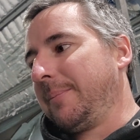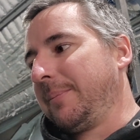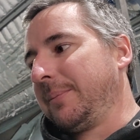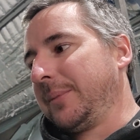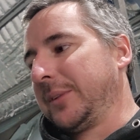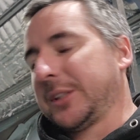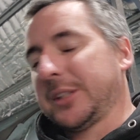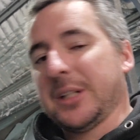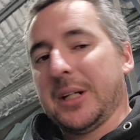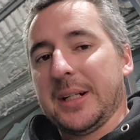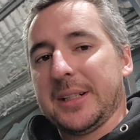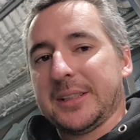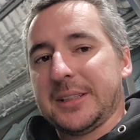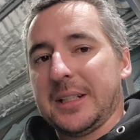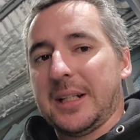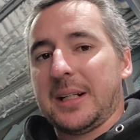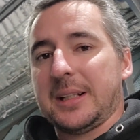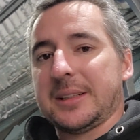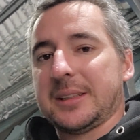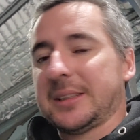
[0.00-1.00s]
which kind of
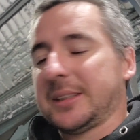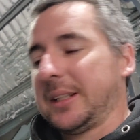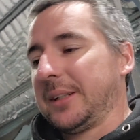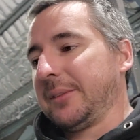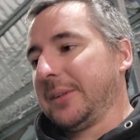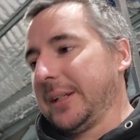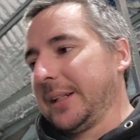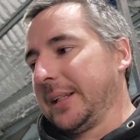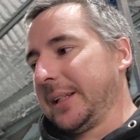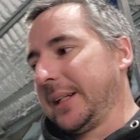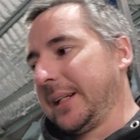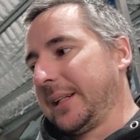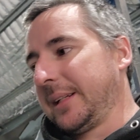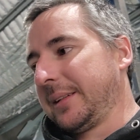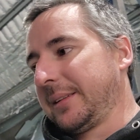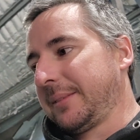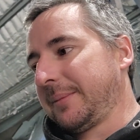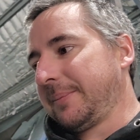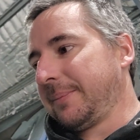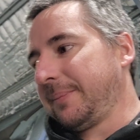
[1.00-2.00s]
sucks. So really,
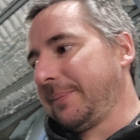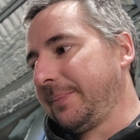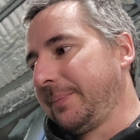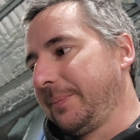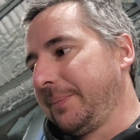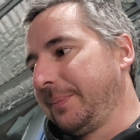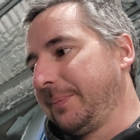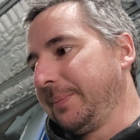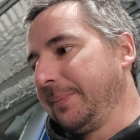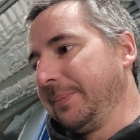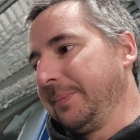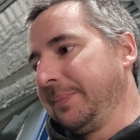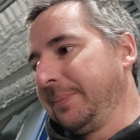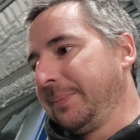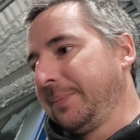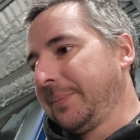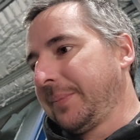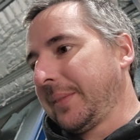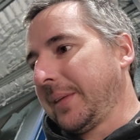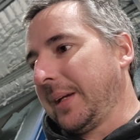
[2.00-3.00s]

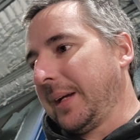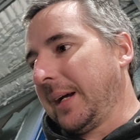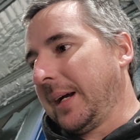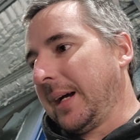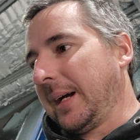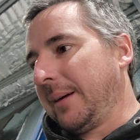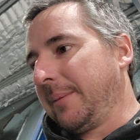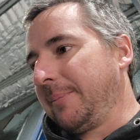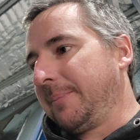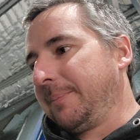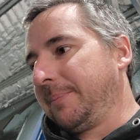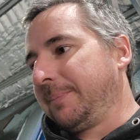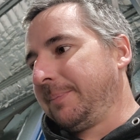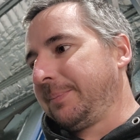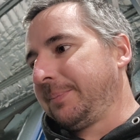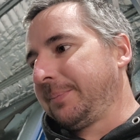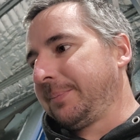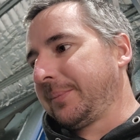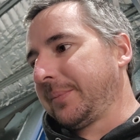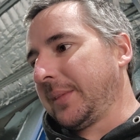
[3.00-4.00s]

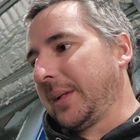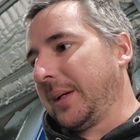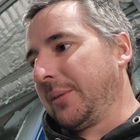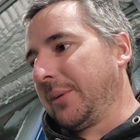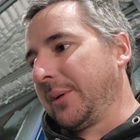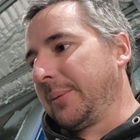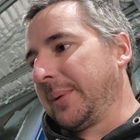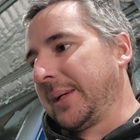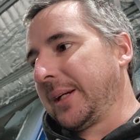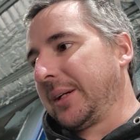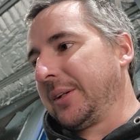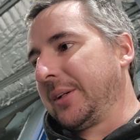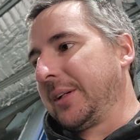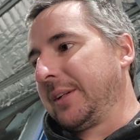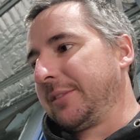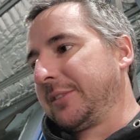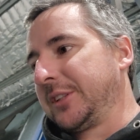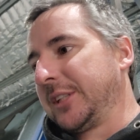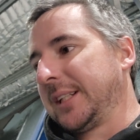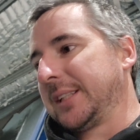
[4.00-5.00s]
it would have been good
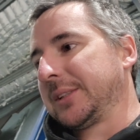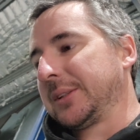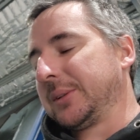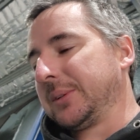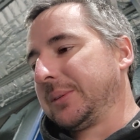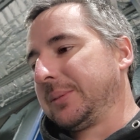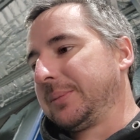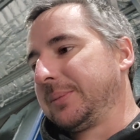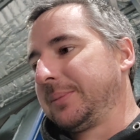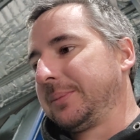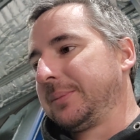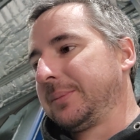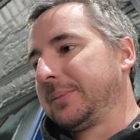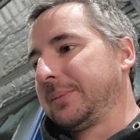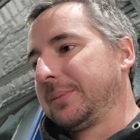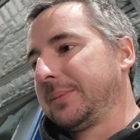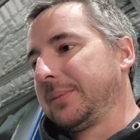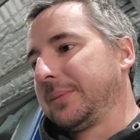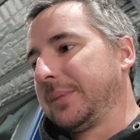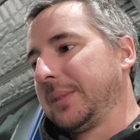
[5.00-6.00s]
if Jesel,
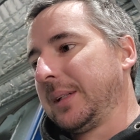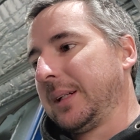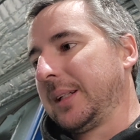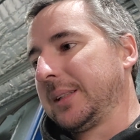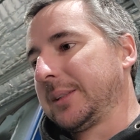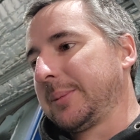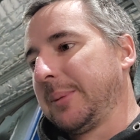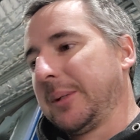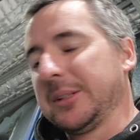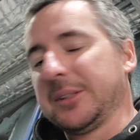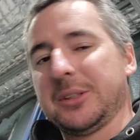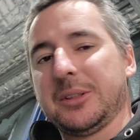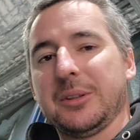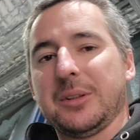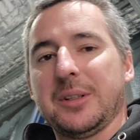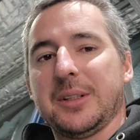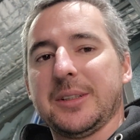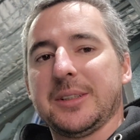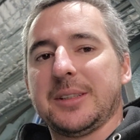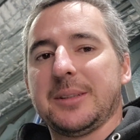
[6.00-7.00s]
I suppose,
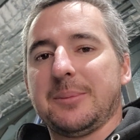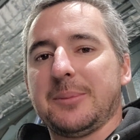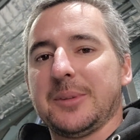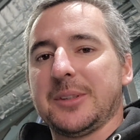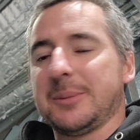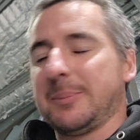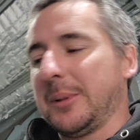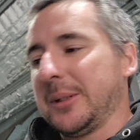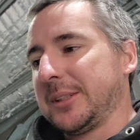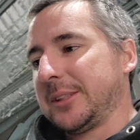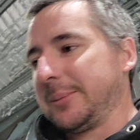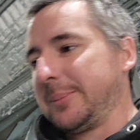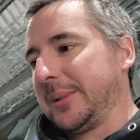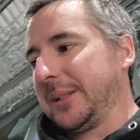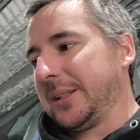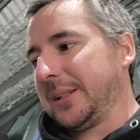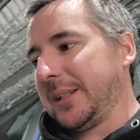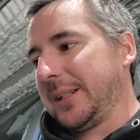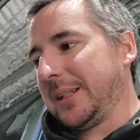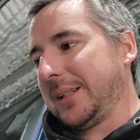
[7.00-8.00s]
took on some
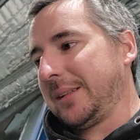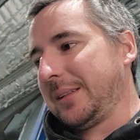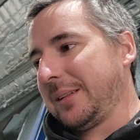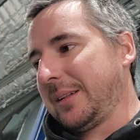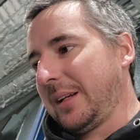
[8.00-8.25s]
responsibility